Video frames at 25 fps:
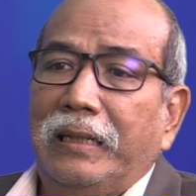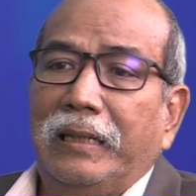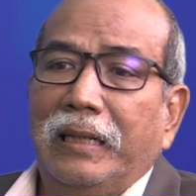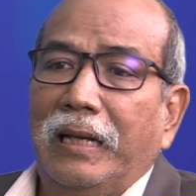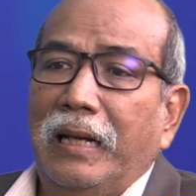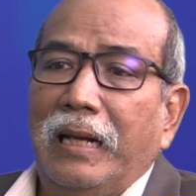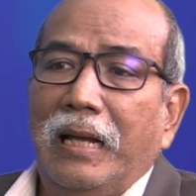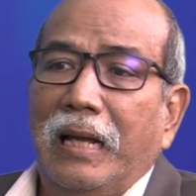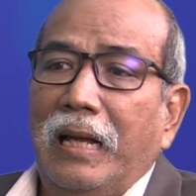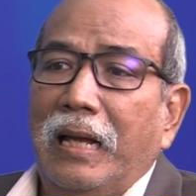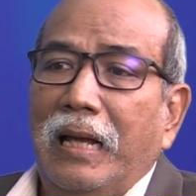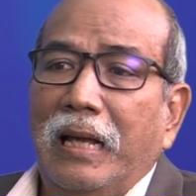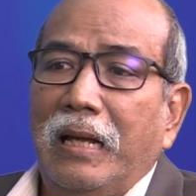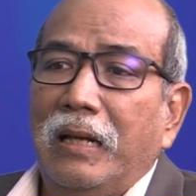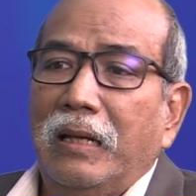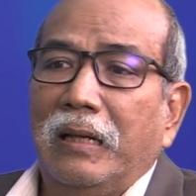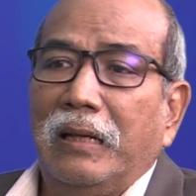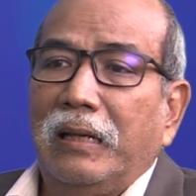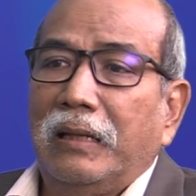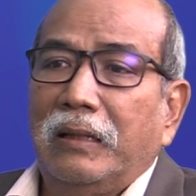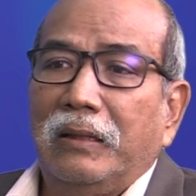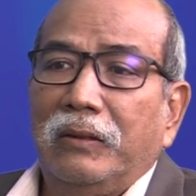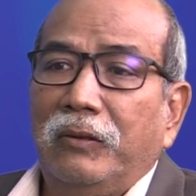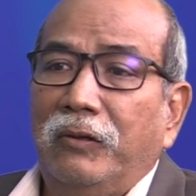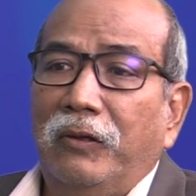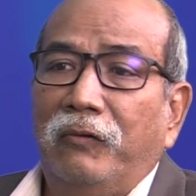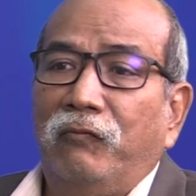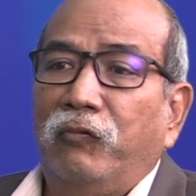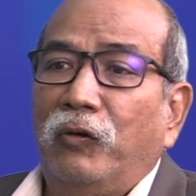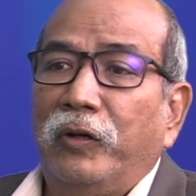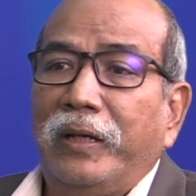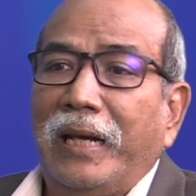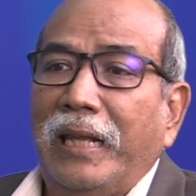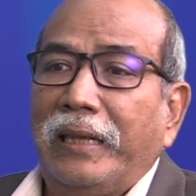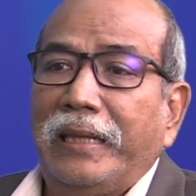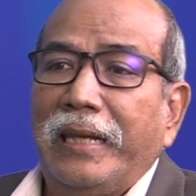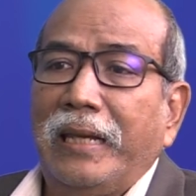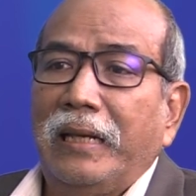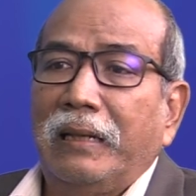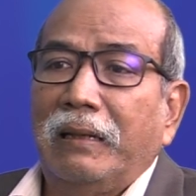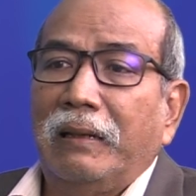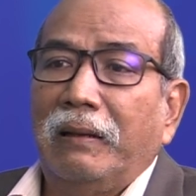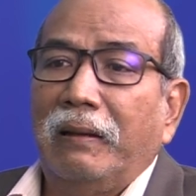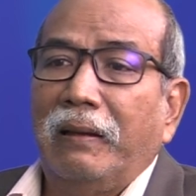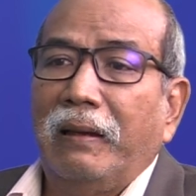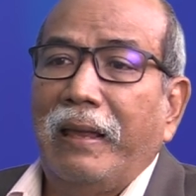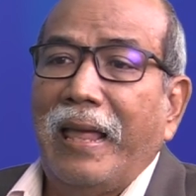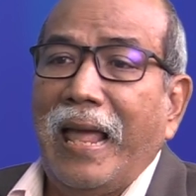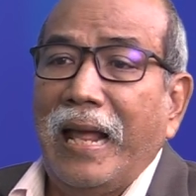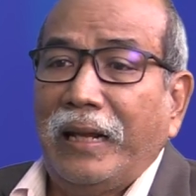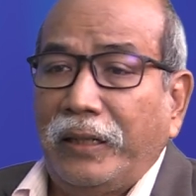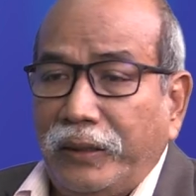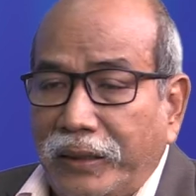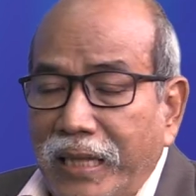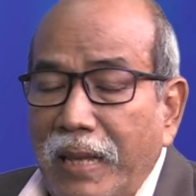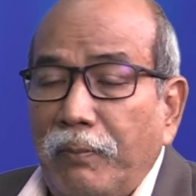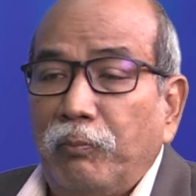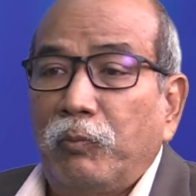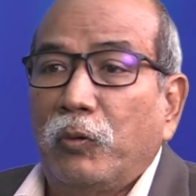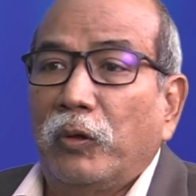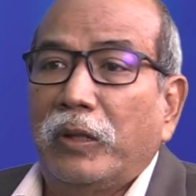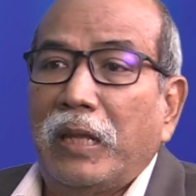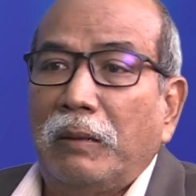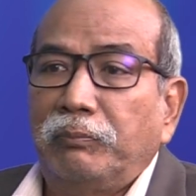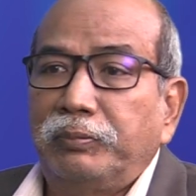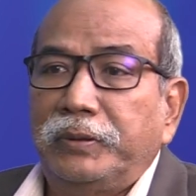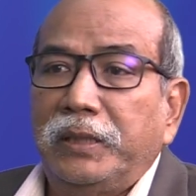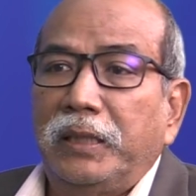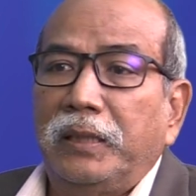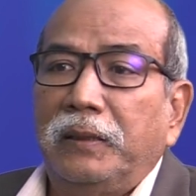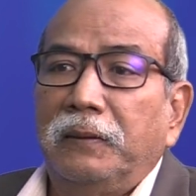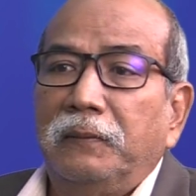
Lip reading: good for nothing except corruption.